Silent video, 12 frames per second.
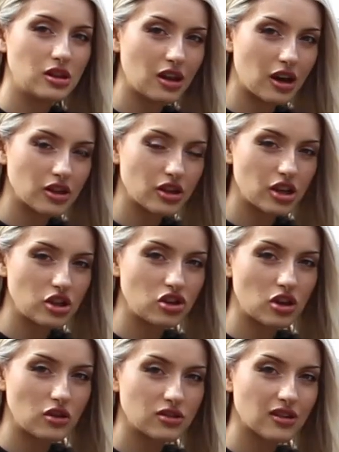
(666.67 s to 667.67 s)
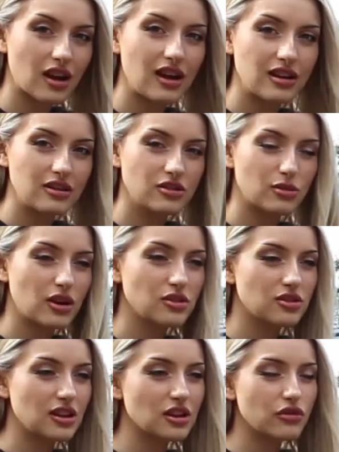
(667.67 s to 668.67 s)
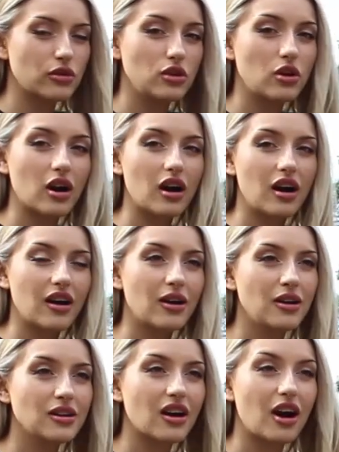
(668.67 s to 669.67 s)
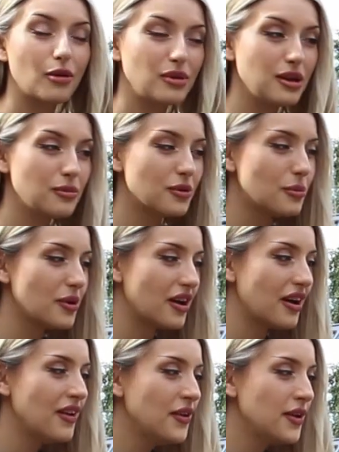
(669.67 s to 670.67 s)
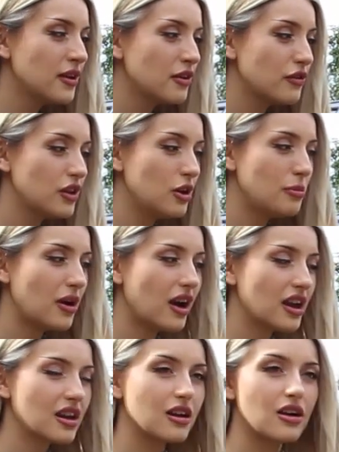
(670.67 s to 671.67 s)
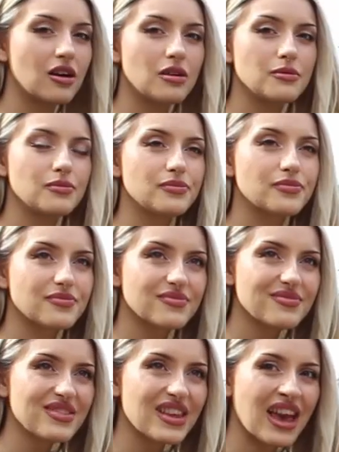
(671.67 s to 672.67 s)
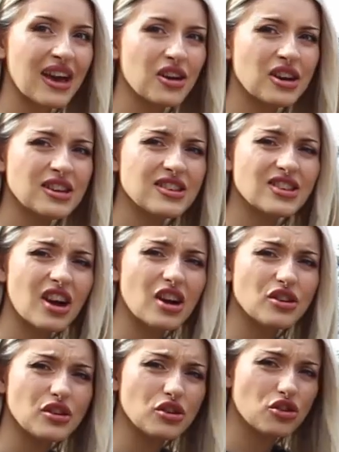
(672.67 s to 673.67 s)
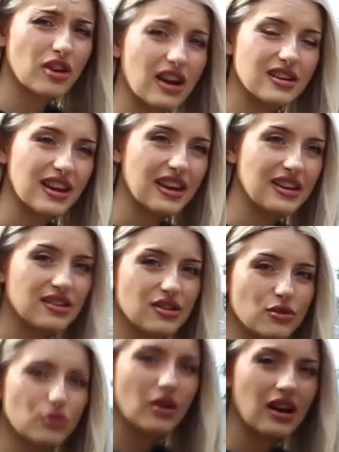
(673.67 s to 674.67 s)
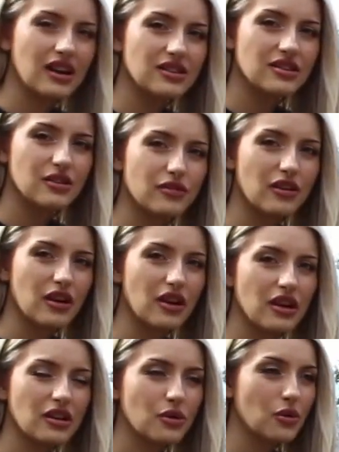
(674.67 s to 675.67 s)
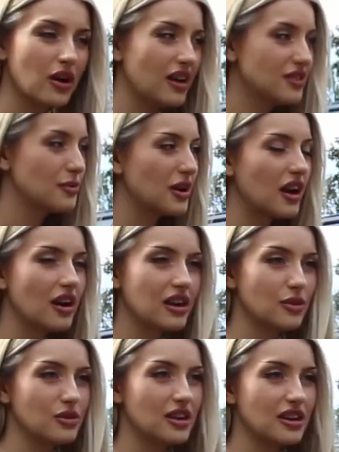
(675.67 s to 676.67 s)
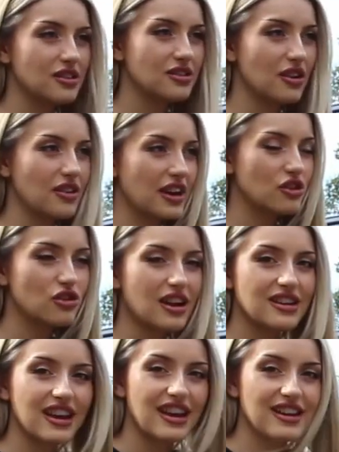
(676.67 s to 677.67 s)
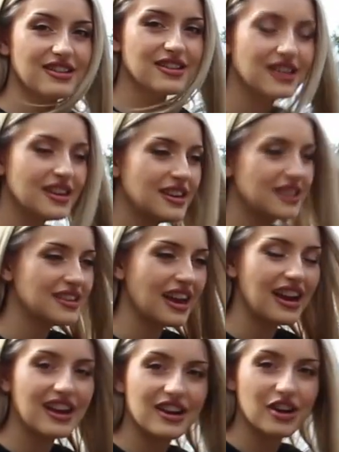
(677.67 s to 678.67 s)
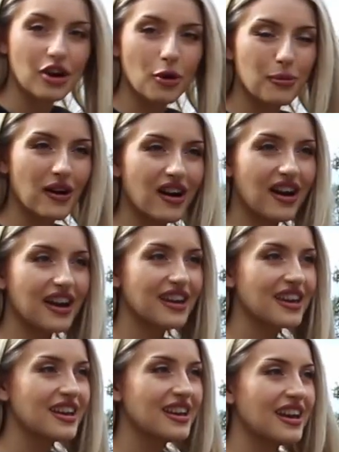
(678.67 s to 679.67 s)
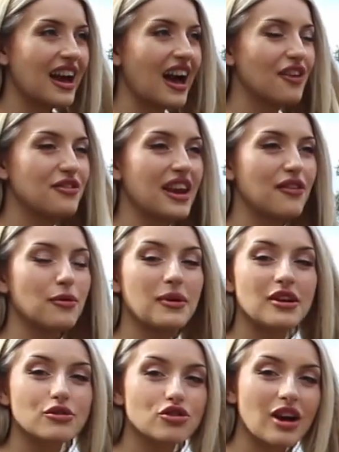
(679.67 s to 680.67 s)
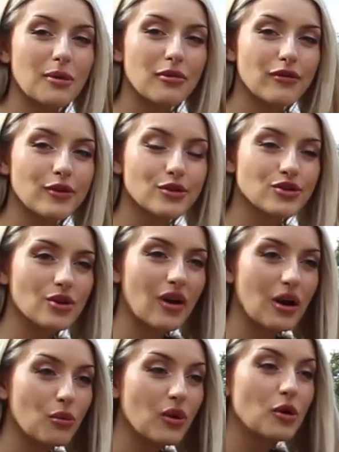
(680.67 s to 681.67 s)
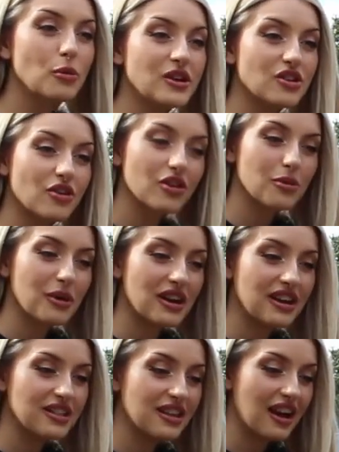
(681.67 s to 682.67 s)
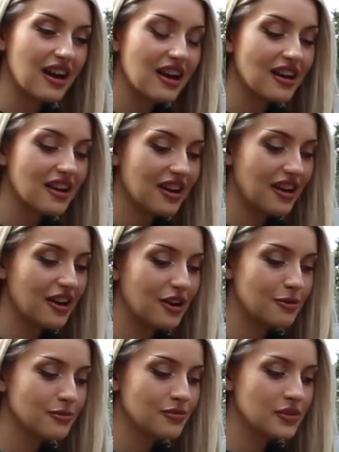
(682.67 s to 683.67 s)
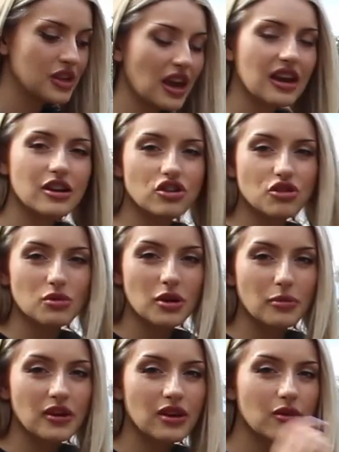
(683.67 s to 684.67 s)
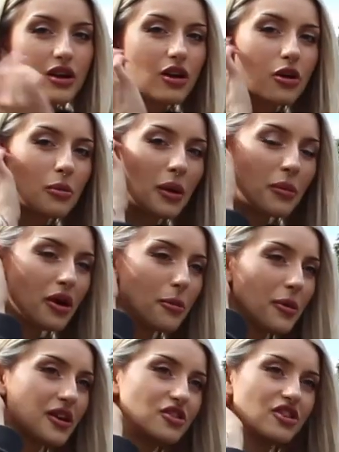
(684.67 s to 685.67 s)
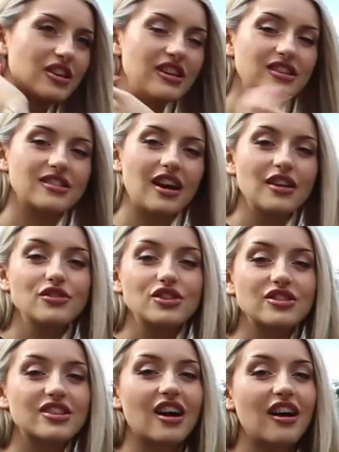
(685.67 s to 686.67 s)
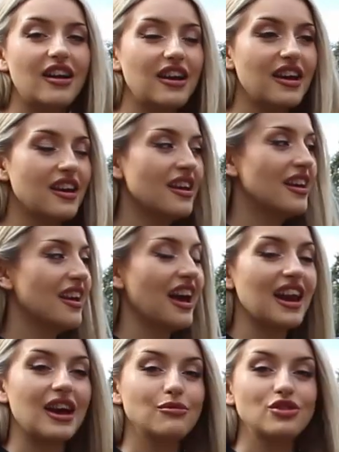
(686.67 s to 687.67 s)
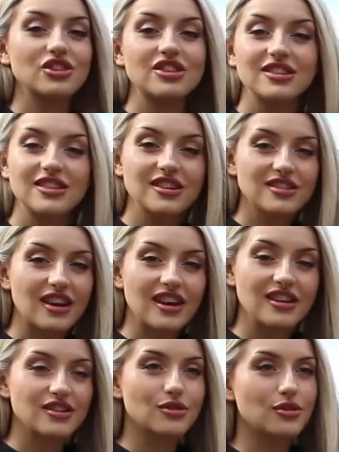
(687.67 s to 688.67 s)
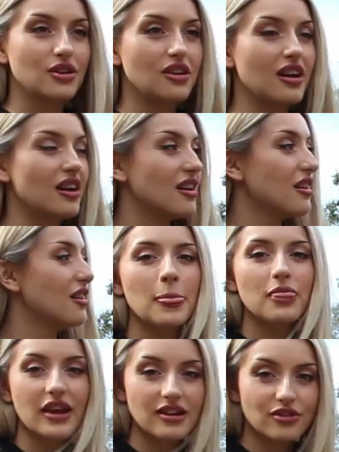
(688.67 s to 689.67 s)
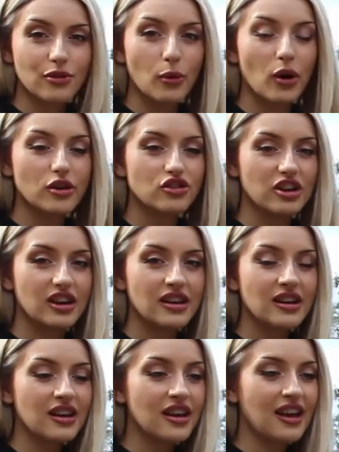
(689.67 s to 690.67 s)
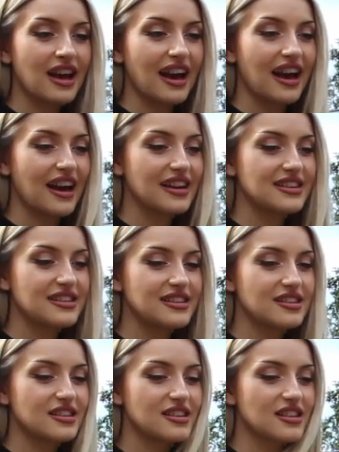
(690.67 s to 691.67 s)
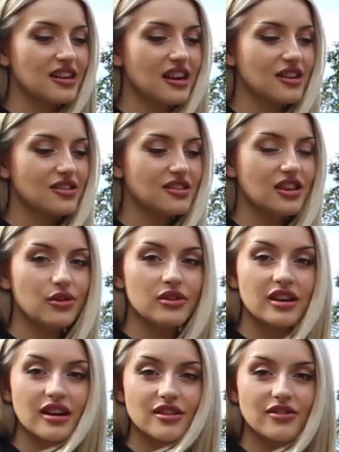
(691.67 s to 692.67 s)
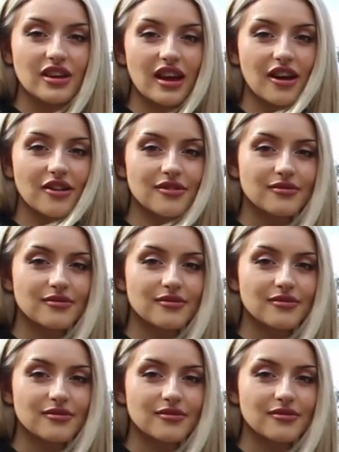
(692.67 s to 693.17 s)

the R32 Skyline as well. So that's for you car people, but for you bike lot, I'm going to start doing track days and all kinds of malarkey with this. So yeah, track days, daily in an old bike. I've never been on track before, so I will be documenting that. And I just want to bring you along on my motorbike journey because I've just started it and I'm just as excited as all you lot. Thanks for watching and I'll see you in the next video.